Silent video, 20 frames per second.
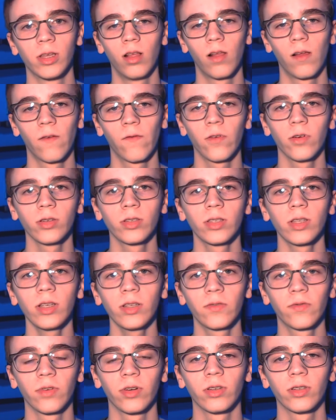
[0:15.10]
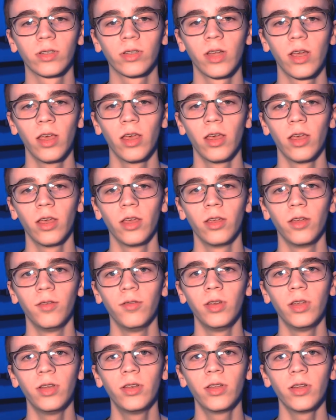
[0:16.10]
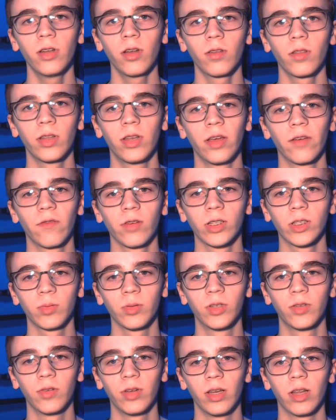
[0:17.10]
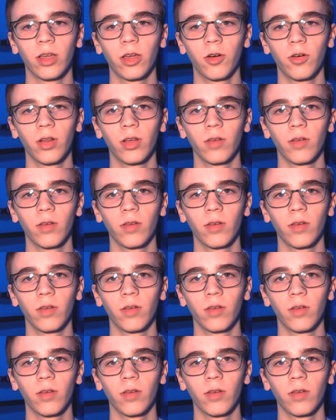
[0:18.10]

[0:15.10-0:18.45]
First things first, you need to know the difference between encoding